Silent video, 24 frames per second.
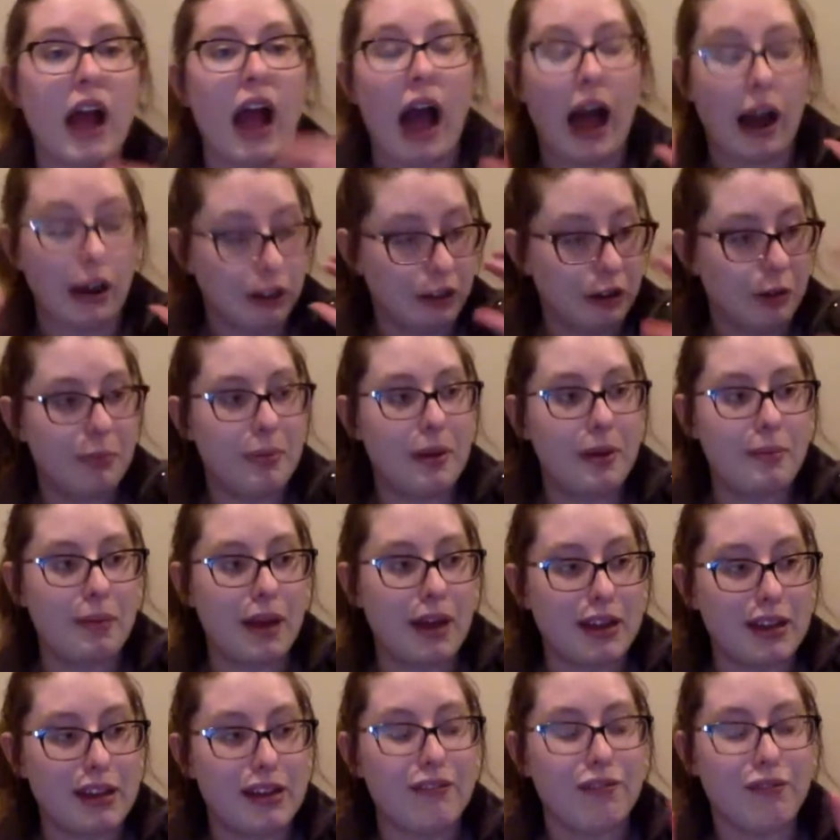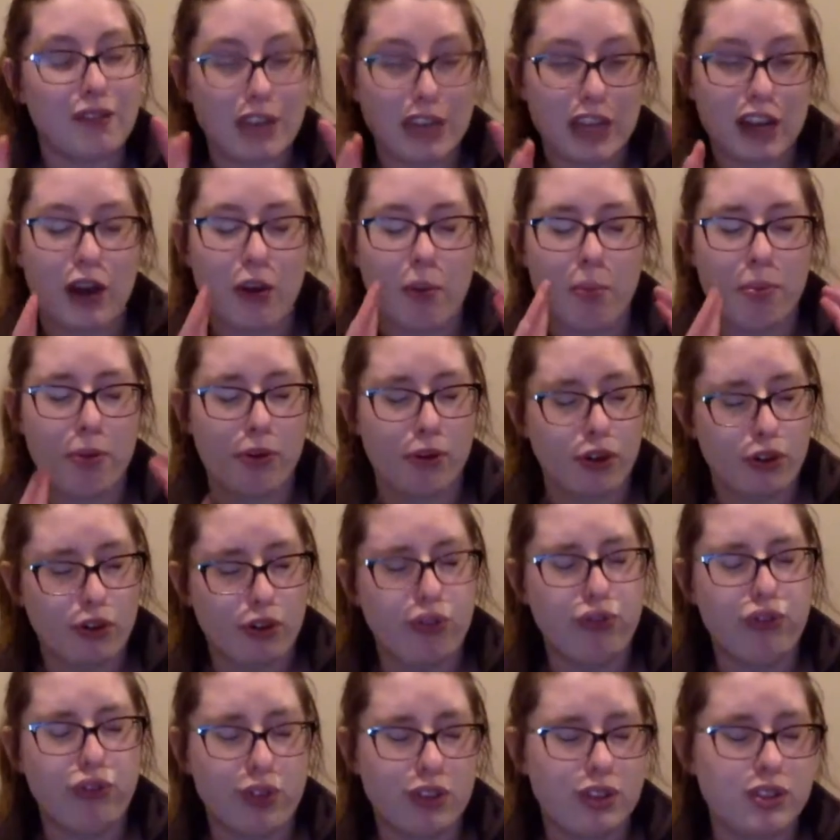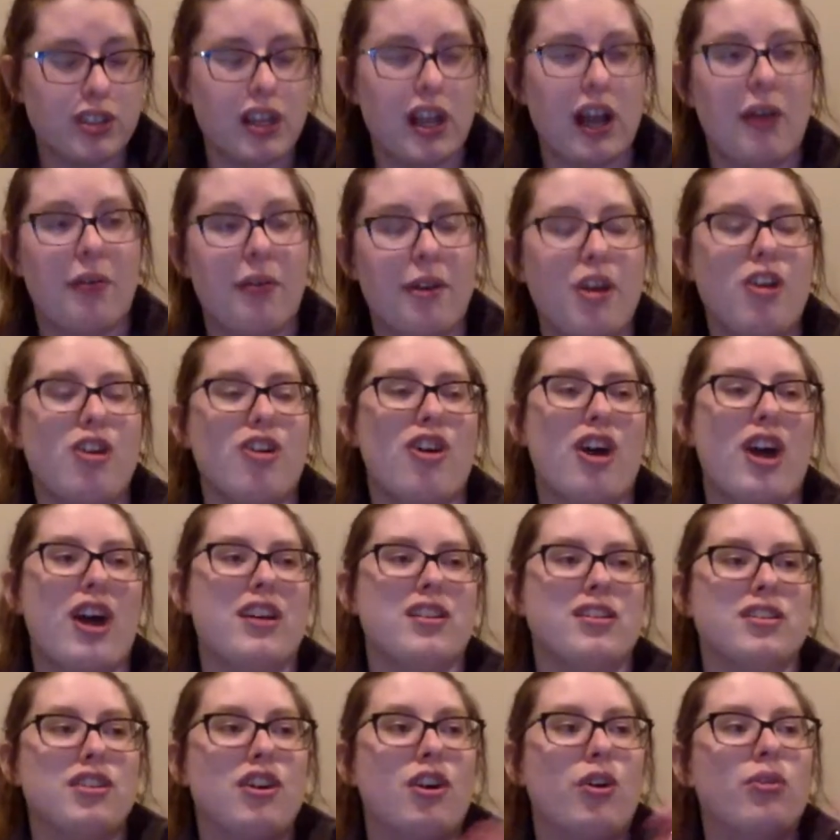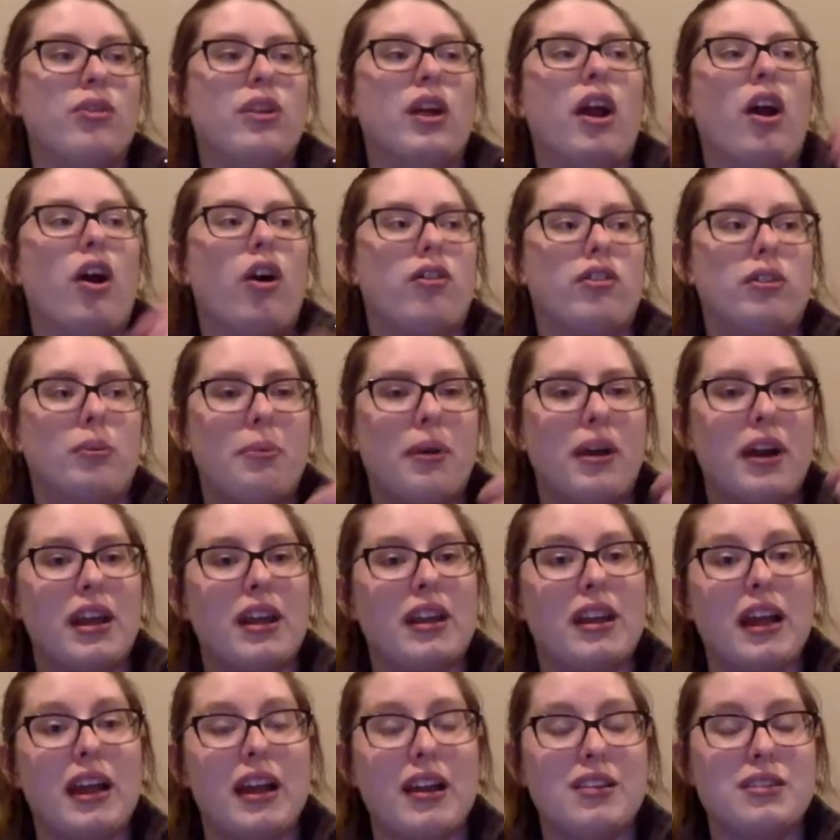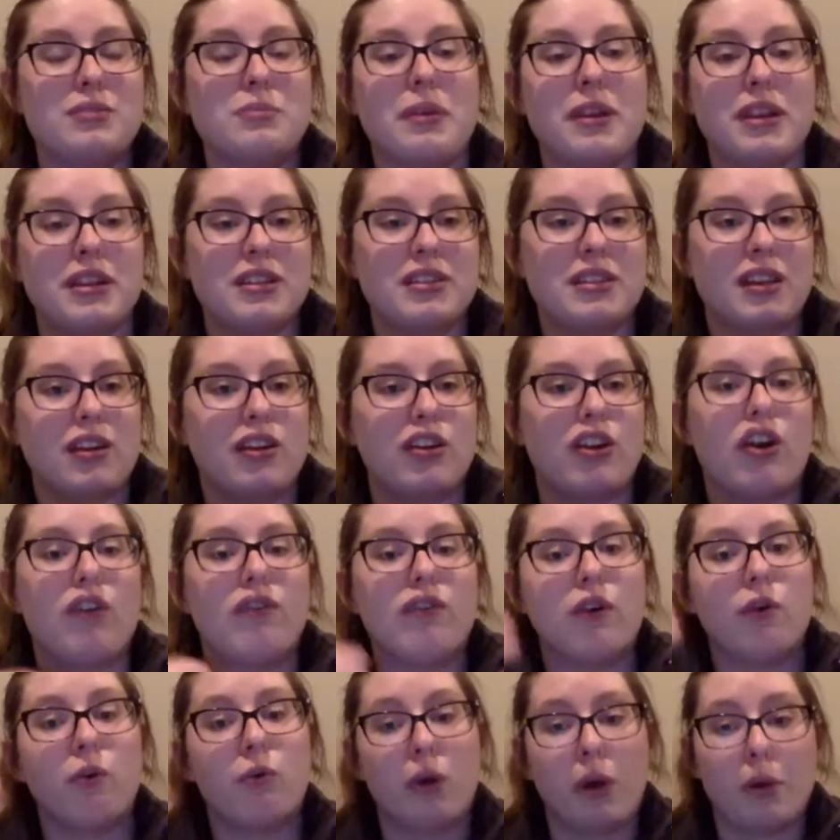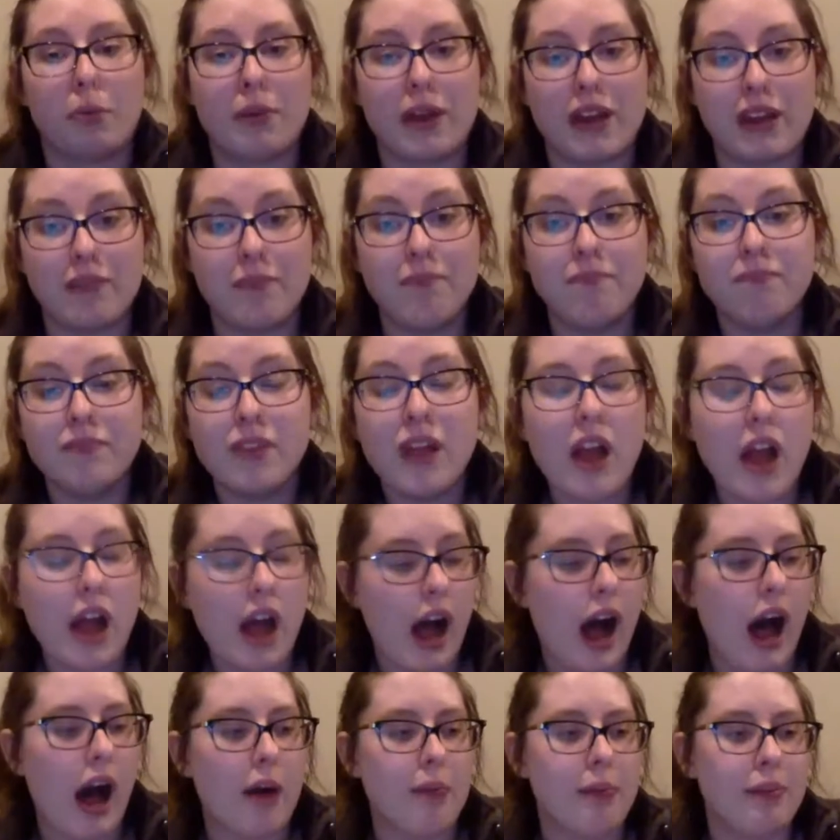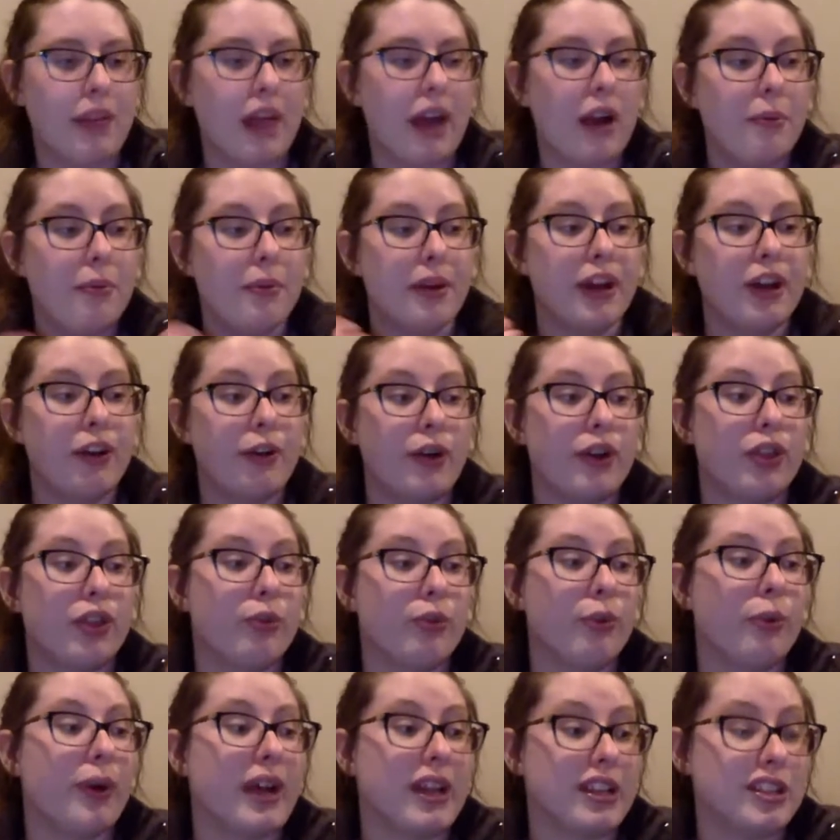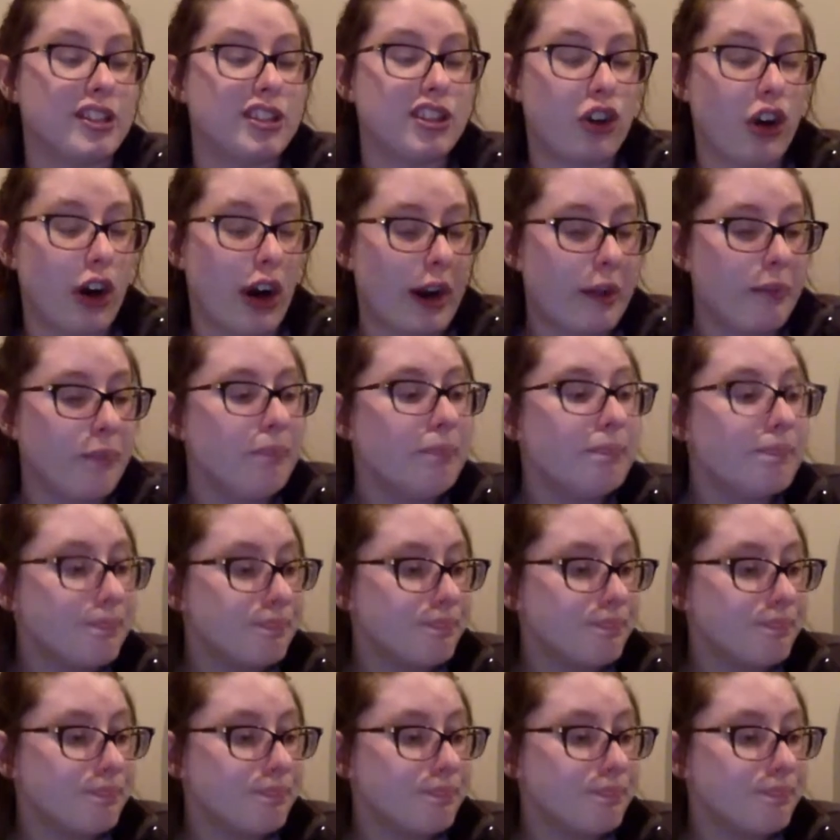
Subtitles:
I will be making video proof, so that way you guys know that all the money that is being sent over will be, and that will be going through Instagram.